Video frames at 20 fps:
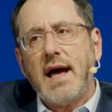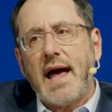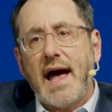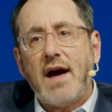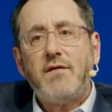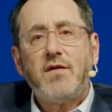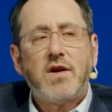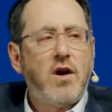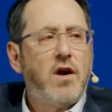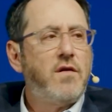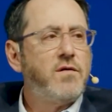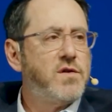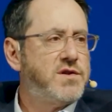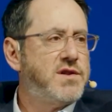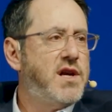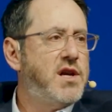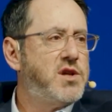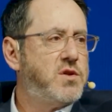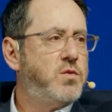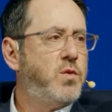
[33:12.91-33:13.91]
have a
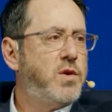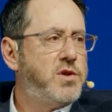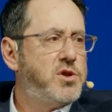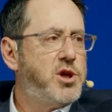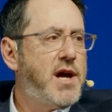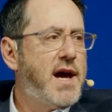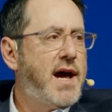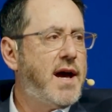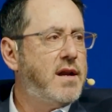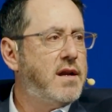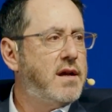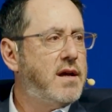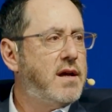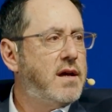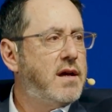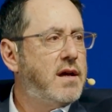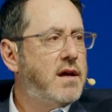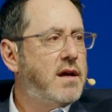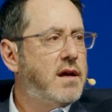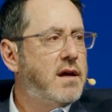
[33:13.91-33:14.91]
conversation with
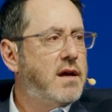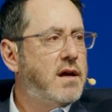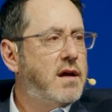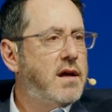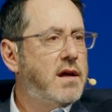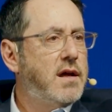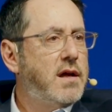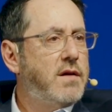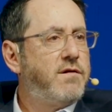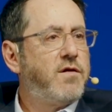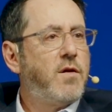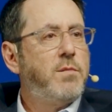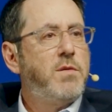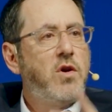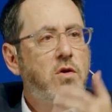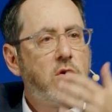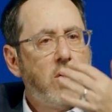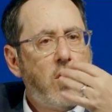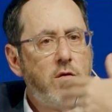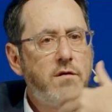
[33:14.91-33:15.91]
Chat from
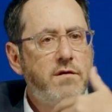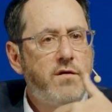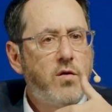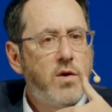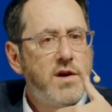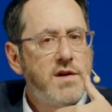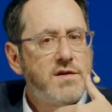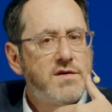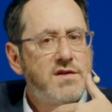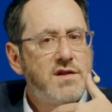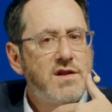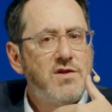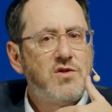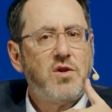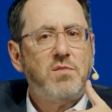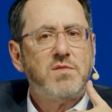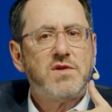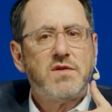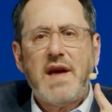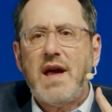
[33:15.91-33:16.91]
your own voice in
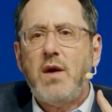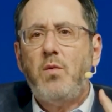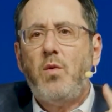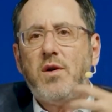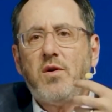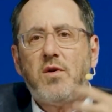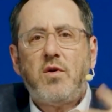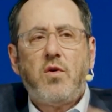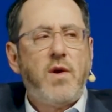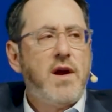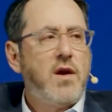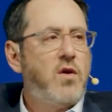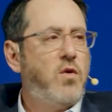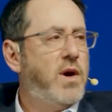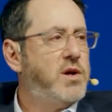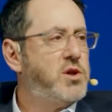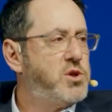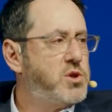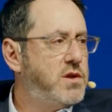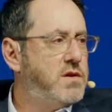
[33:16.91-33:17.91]
terms of, hey, what are great
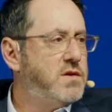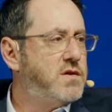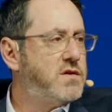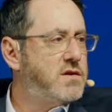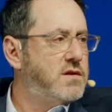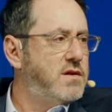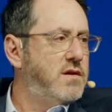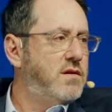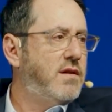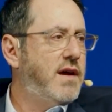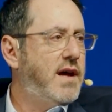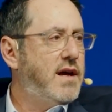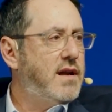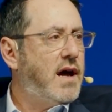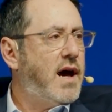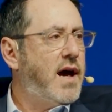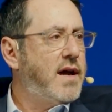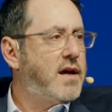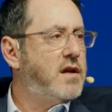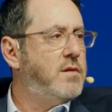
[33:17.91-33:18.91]
questions
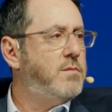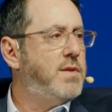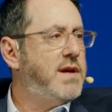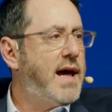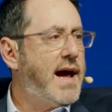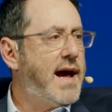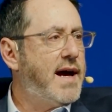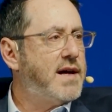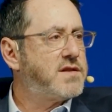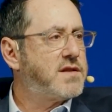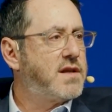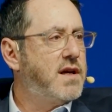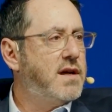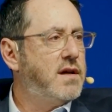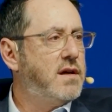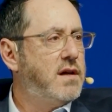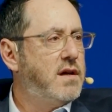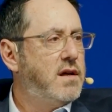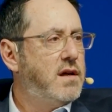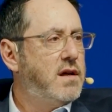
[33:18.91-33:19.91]
that I can be
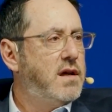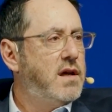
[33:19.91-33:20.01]
asking